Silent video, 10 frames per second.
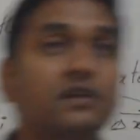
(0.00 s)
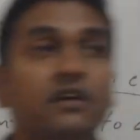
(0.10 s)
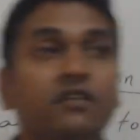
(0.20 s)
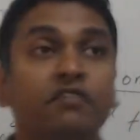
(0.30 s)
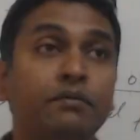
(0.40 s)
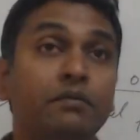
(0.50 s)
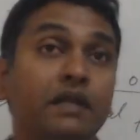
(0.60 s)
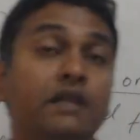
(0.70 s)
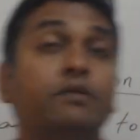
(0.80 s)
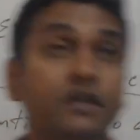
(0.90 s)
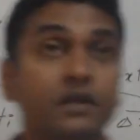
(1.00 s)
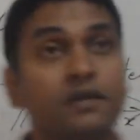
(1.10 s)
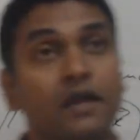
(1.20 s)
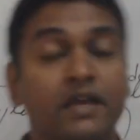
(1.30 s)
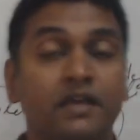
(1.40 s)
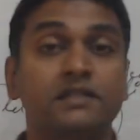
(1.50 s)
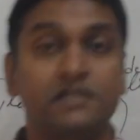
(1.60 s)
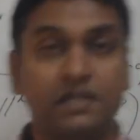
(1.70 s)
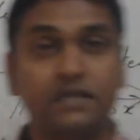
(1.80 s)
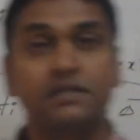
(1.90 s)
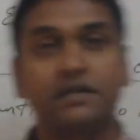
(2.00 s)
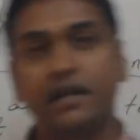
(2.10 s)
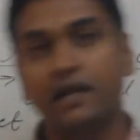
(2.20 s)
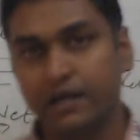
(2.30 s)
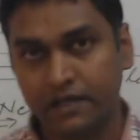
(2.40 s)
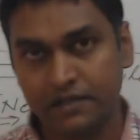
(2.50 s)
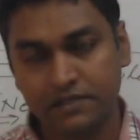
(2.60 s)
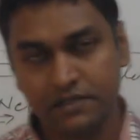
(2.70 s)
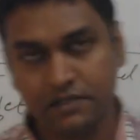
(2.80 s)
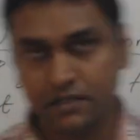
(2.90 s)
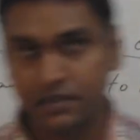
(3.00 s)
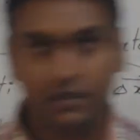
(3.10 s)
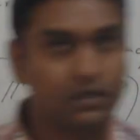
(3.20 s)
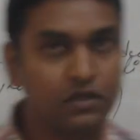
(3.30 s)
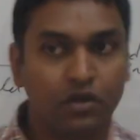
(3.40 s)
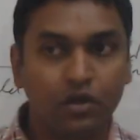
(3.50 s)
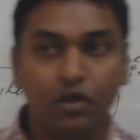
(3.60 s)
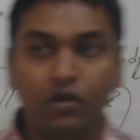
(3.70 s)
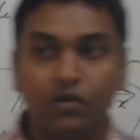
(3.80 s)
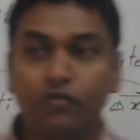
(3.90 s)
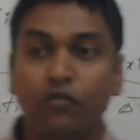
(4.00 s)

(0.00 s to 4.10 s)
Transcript: 1 millimeter, I can say it's a delta x. For